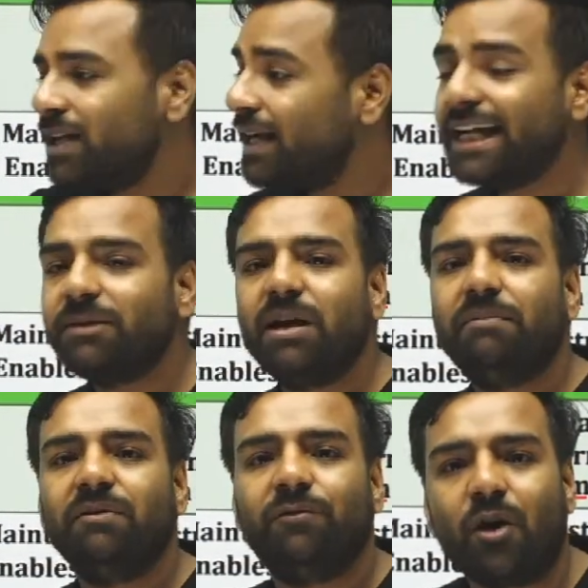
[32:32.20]
it may
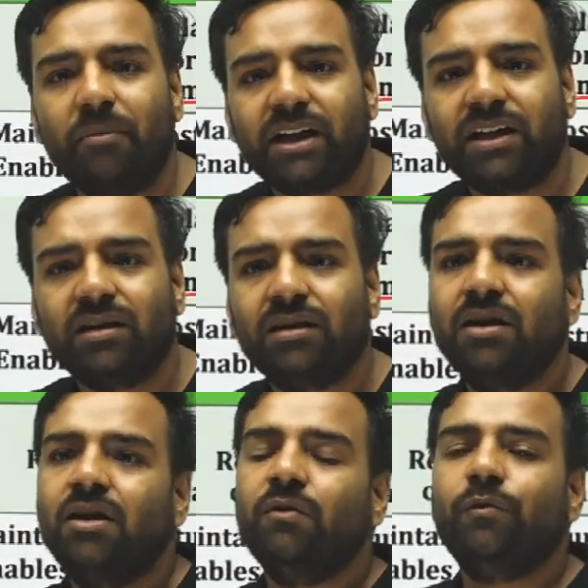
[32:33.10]
be vomiting,
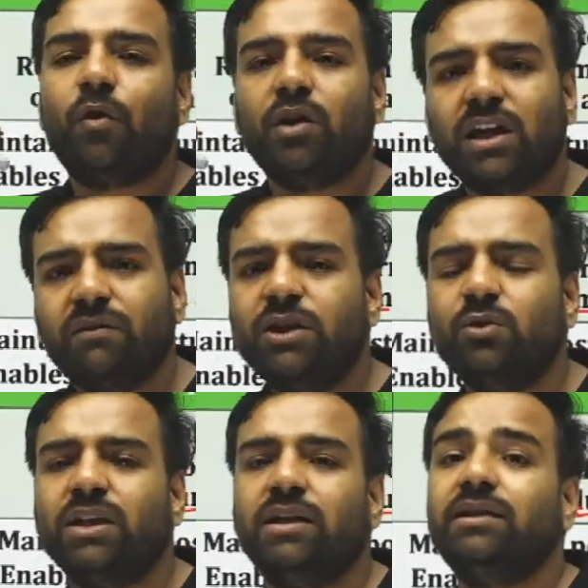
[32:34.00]
whatever you
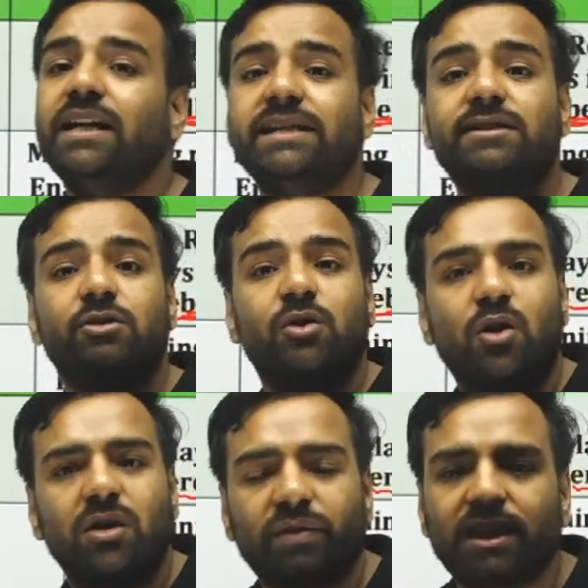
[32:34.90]
think that is
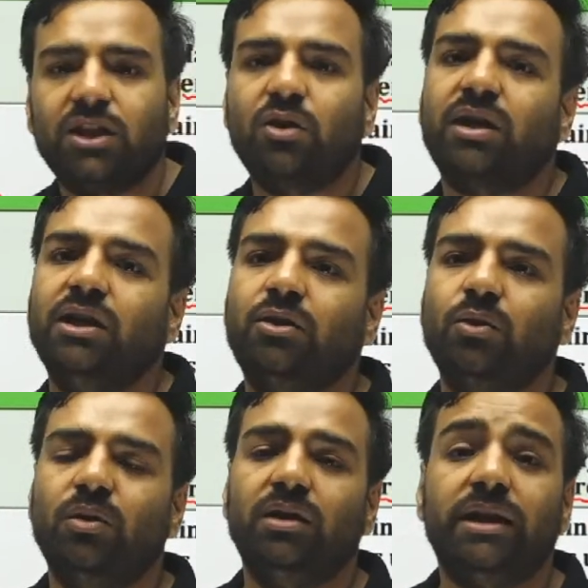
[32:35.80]
not within your
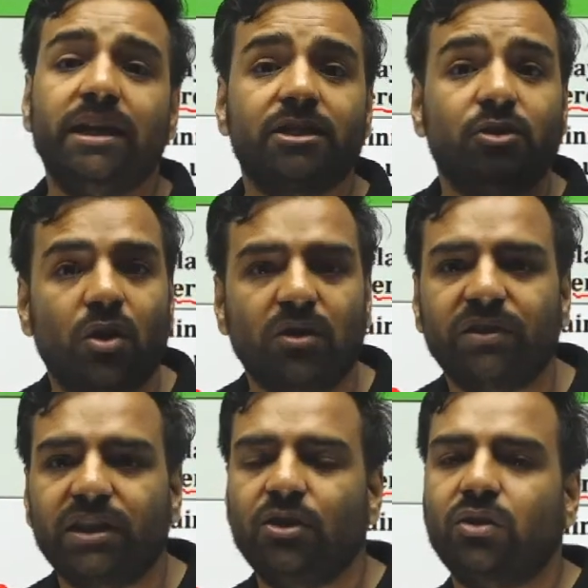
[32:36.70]
control, that is not
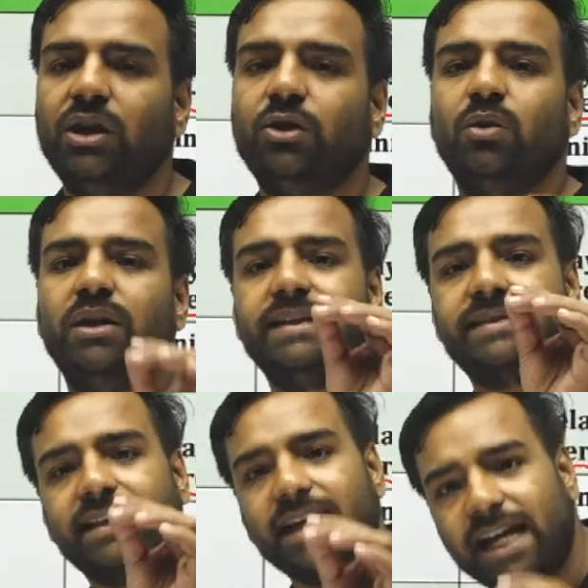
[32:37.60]
within your control,
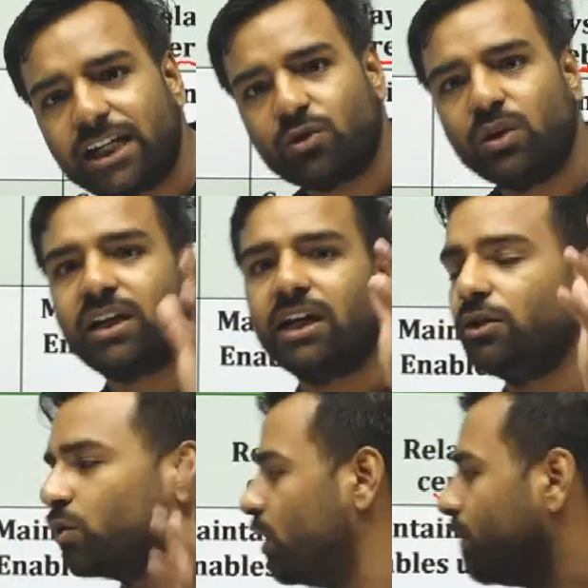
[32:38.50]
is actually
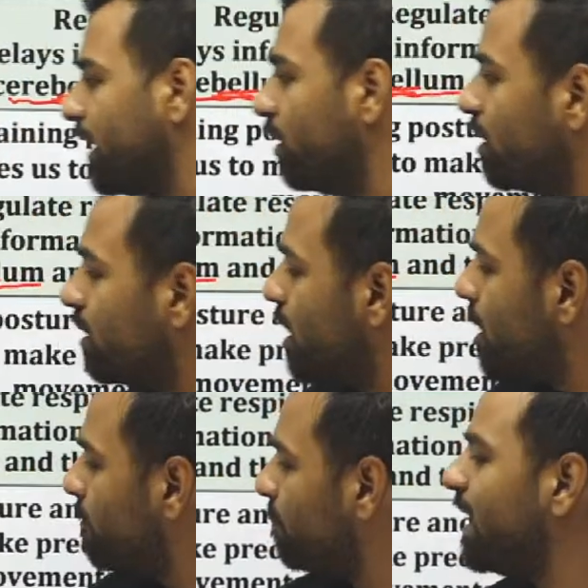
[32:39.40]
controlled by your
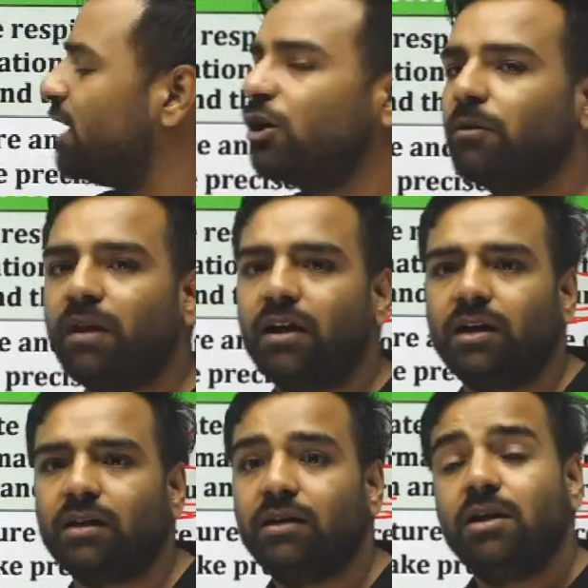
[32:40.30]
medulla
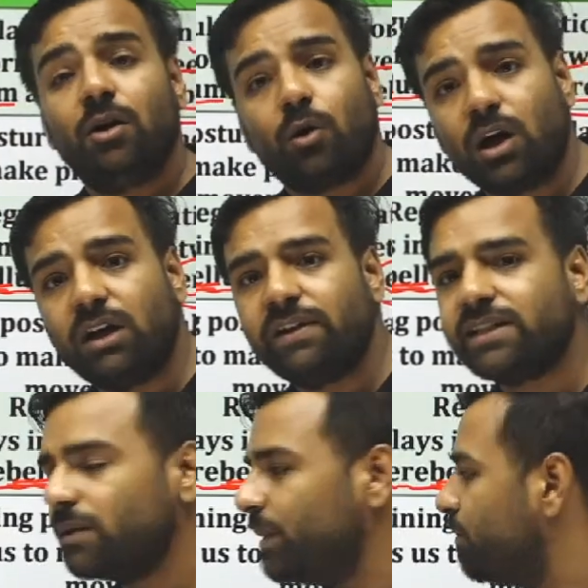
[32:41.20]
oblongata. Always
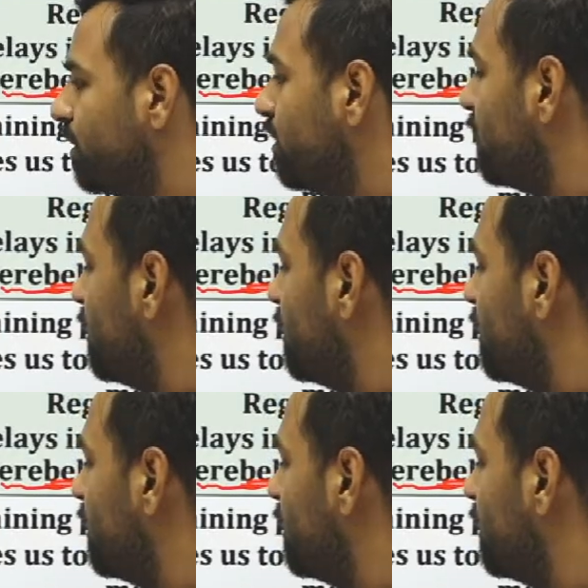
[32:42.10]
remember